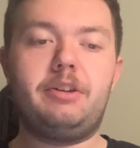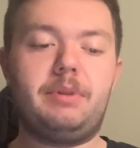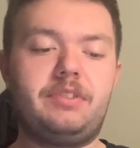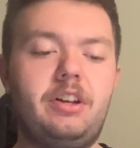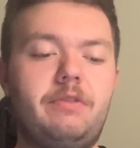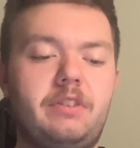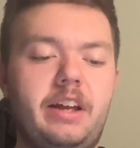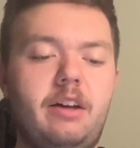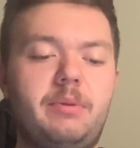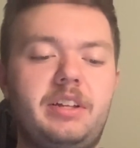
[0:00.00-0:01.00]
myself on
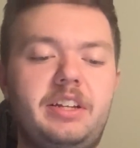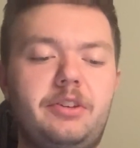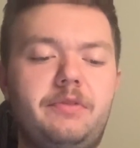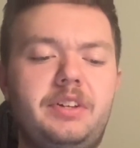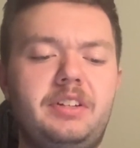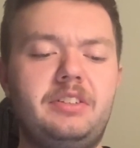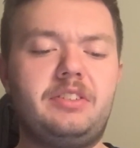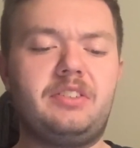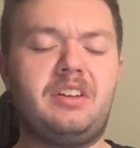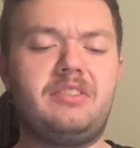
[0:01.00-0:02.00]
how we can intervene
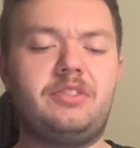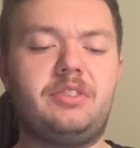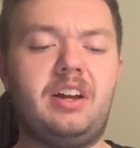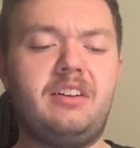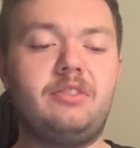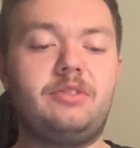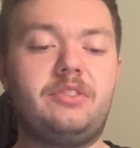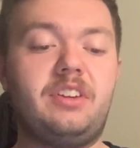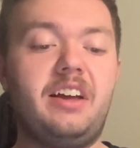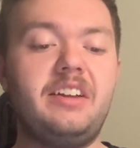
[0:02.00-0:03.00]

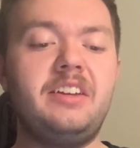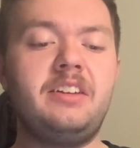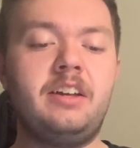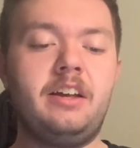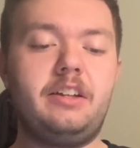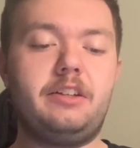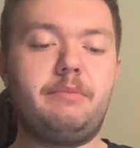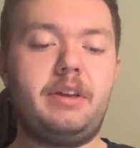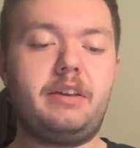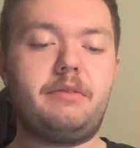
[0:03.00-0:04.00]
society to
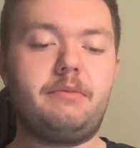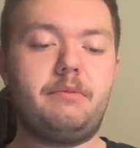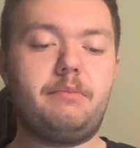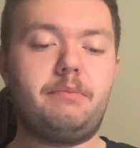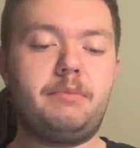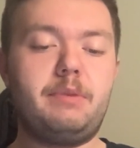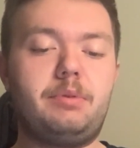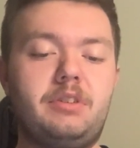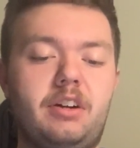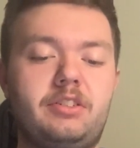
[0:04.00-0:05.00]
make meat
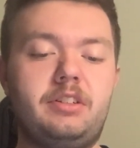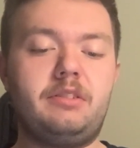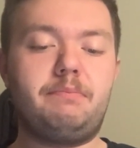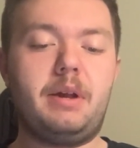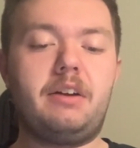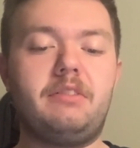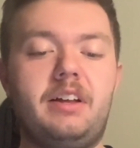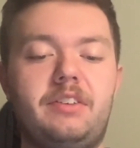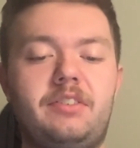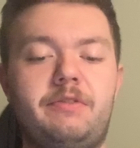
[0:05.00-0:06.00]
production better,
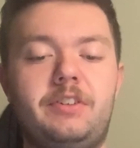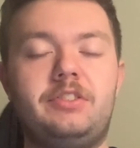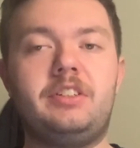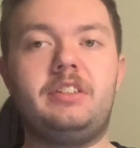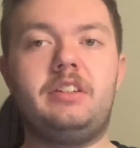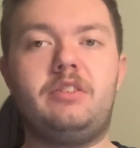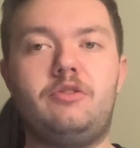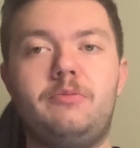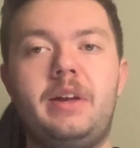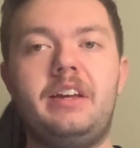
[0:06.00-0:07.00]
less efficient, and
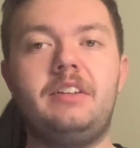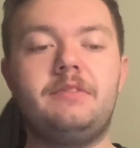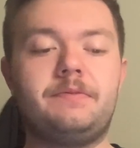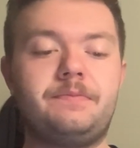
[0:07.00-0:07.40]
humane.